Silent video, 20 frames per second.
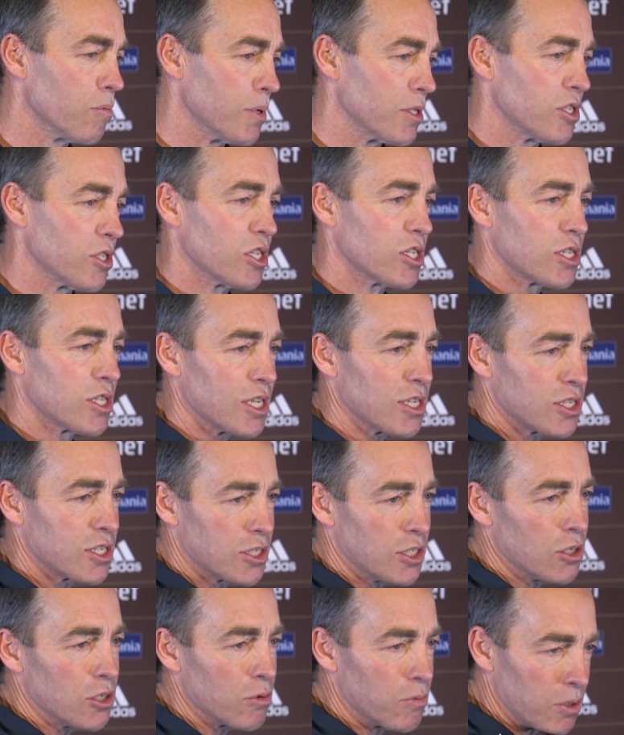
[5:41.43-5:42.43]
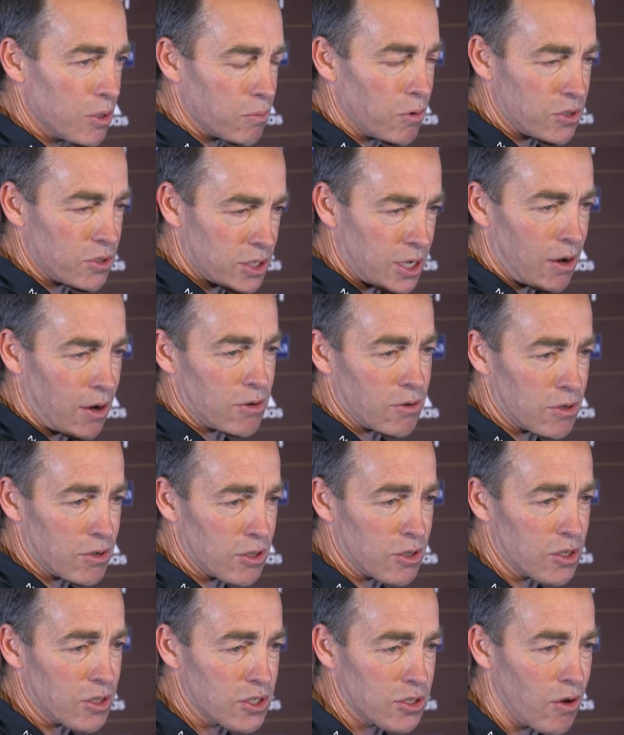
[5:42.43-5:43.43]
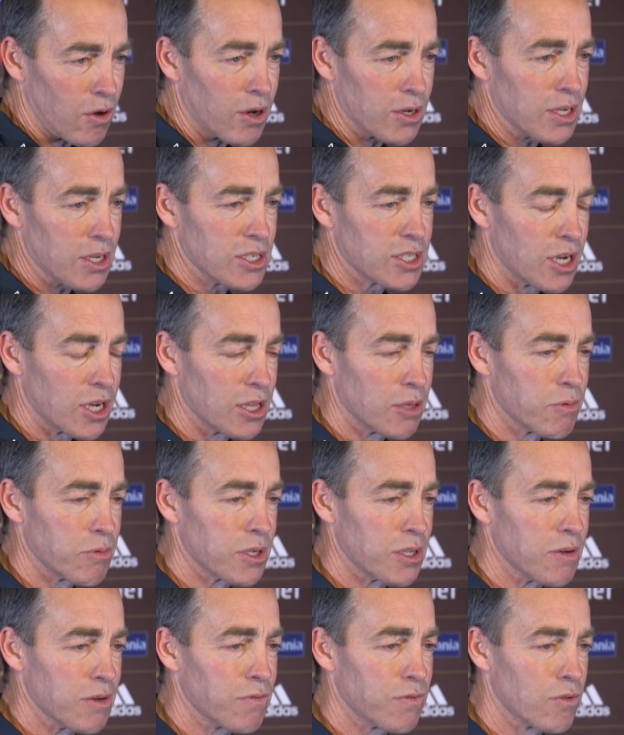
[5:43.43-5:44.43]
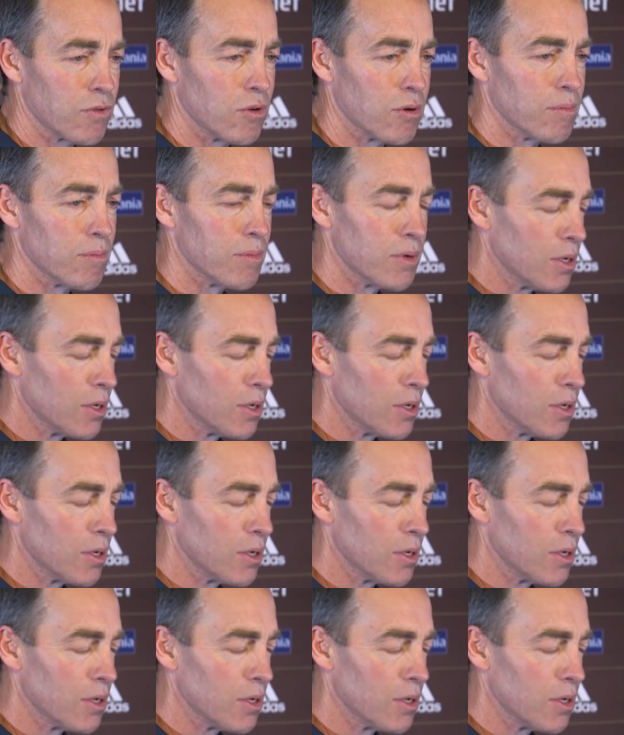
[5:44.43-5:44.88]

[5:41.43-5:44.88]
but just let's deal with what's going on the side here so that we can inform